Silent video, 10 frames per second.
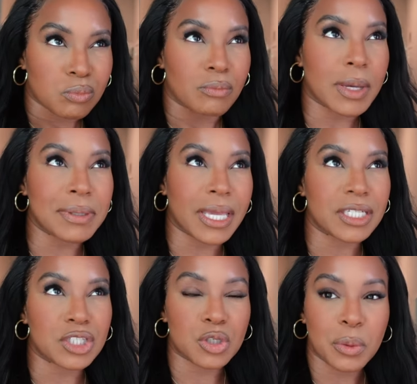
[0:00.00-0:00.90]
maybe
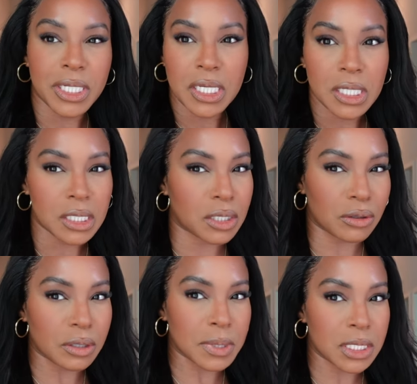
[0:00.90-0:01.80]
like 20,
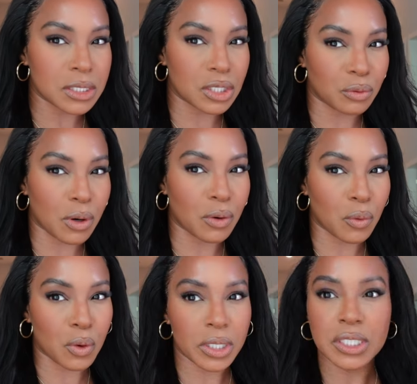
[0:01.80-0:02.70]
30 minutes to throw her
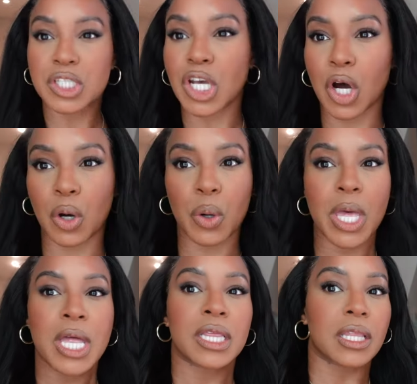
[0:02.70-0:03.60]
on. So
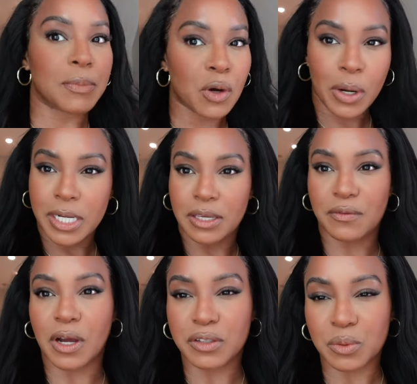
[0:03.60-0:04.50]
let me go ahead and
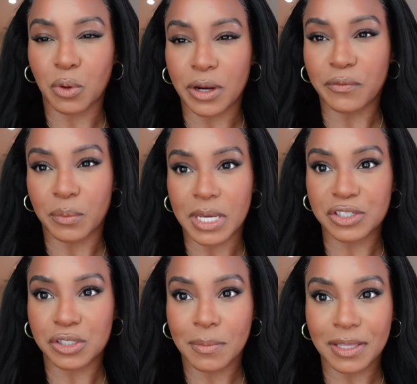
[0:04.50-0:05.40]
give y'all some more
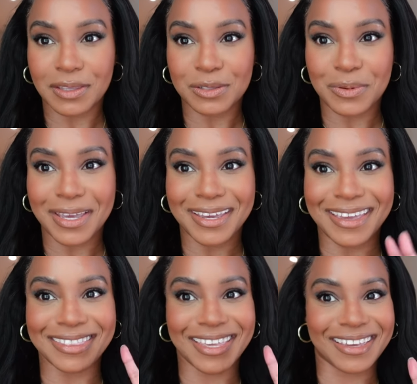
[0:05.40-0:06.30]
information about this wig
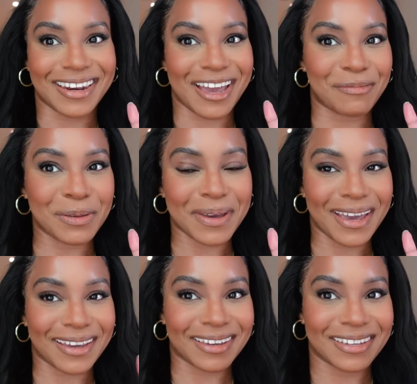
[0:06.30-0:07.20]
and then I'll be
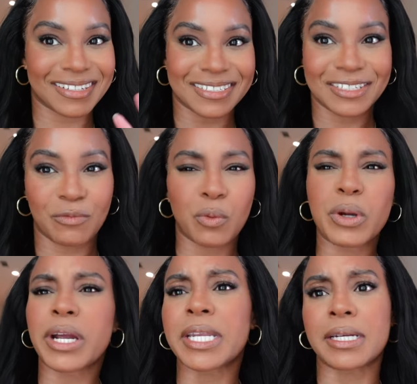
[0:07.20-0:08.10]
back when
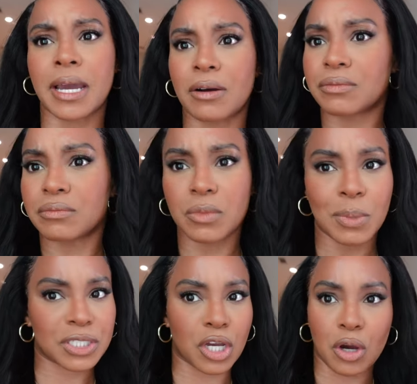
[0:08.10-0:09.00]
we're headed out. We're
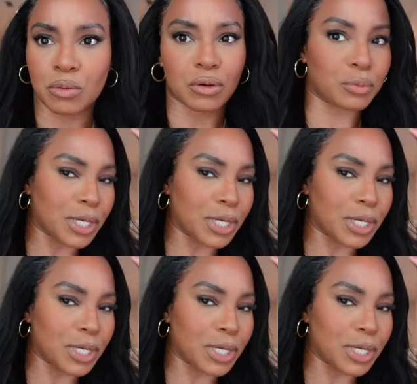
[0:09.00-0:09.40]
about to go, girl.